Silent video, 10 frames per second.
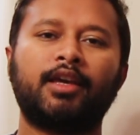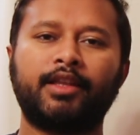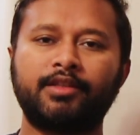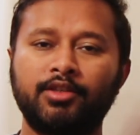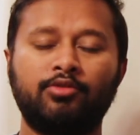
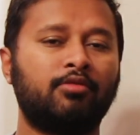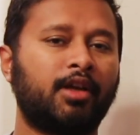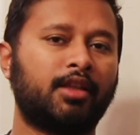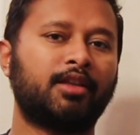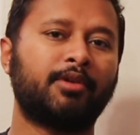HCU,
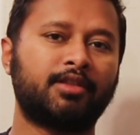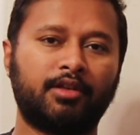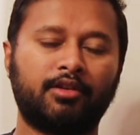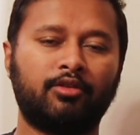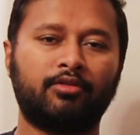Hyderabad
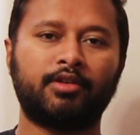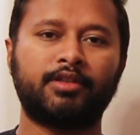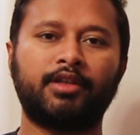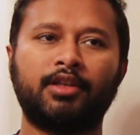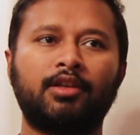Central
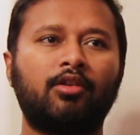University,